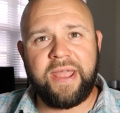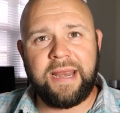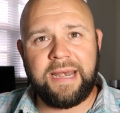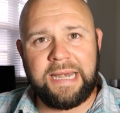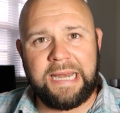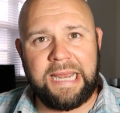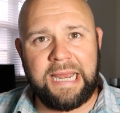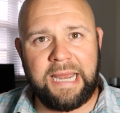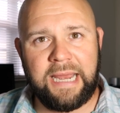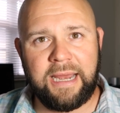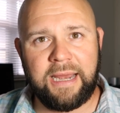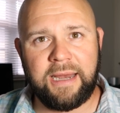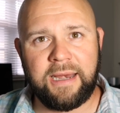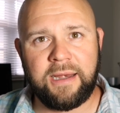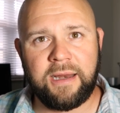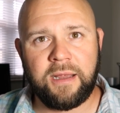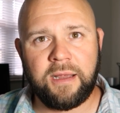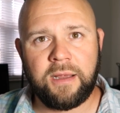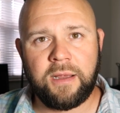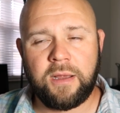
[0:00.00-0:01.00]
they
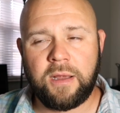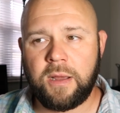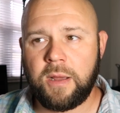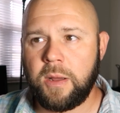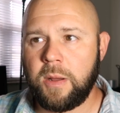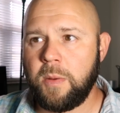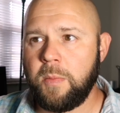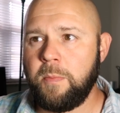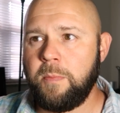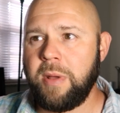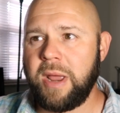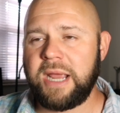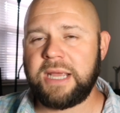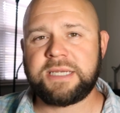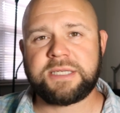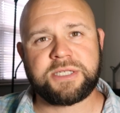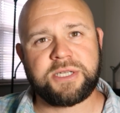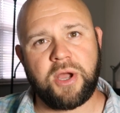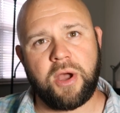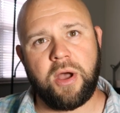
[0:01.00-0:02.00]
need
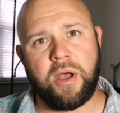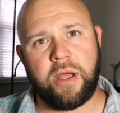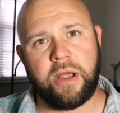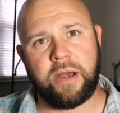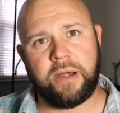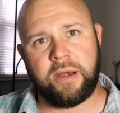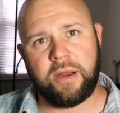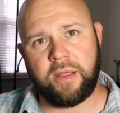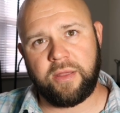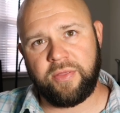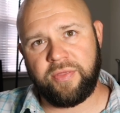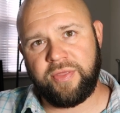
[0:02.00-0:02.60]
based on